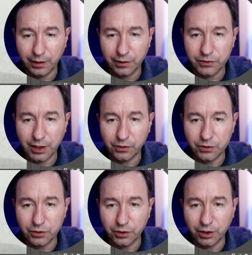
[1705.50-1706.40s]
It's like
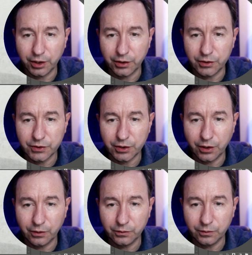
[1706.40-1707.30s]
those little clickers, you
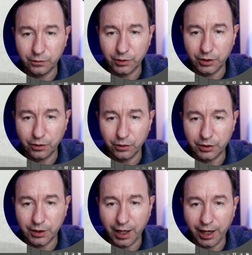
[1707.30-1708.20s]
know, when you go
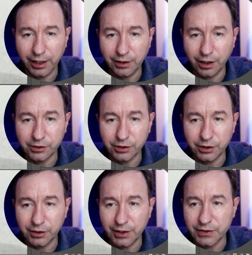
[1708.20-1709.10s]
into the eye
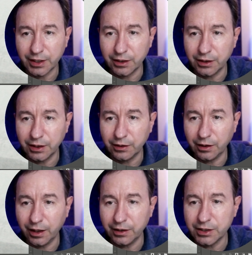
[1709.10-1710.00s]
doctor and they say
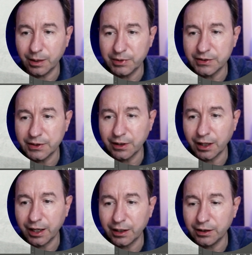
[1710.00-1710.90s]
click. Anytime you see the
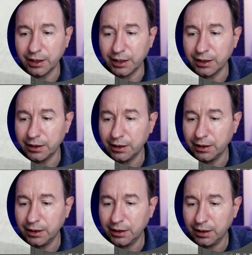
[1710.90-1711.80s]
light, click it.
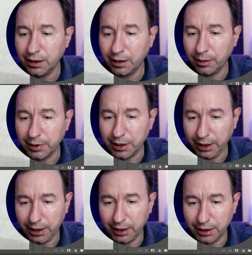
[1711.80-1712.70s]
I'm
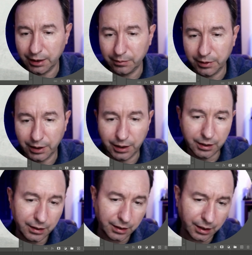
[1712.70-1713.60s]
clicking it. I'm
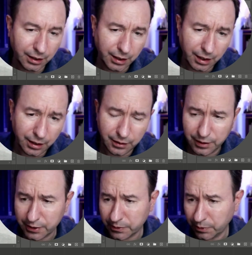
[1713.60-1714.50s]
clicking the light.
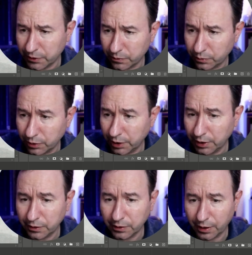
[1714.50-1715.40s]
This one's
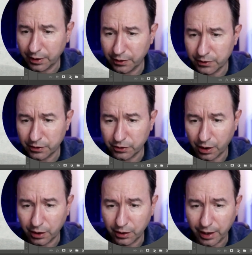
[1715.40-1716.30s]
really, I think these are
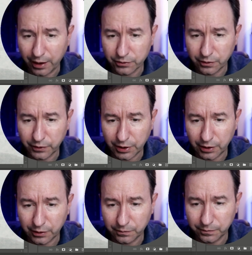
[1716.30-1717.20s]
dark clouds over
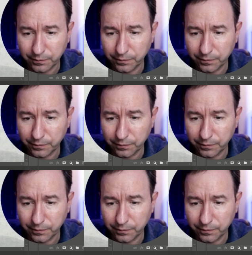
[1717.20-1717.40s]
here.